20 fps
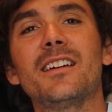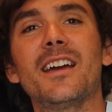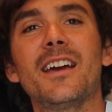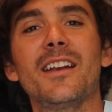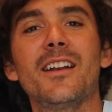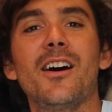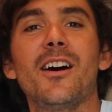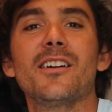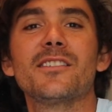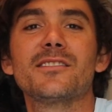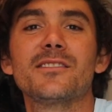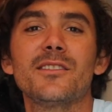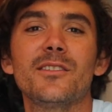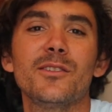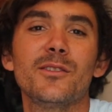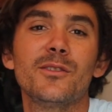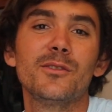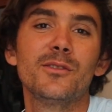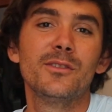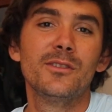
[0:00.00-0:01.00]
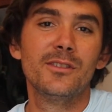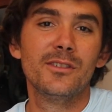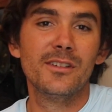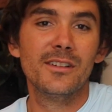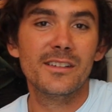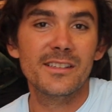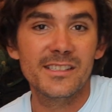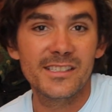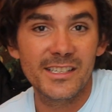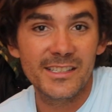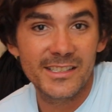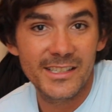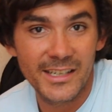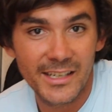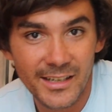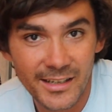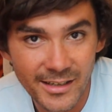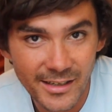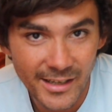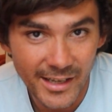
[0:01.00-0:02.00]
and also
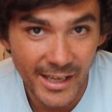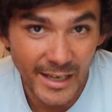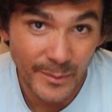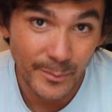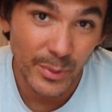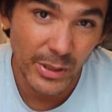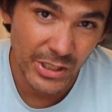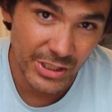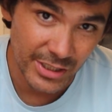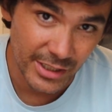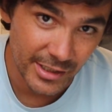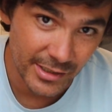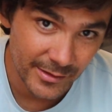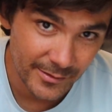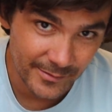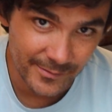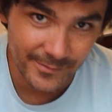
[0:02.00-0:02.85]
sitting and pushing.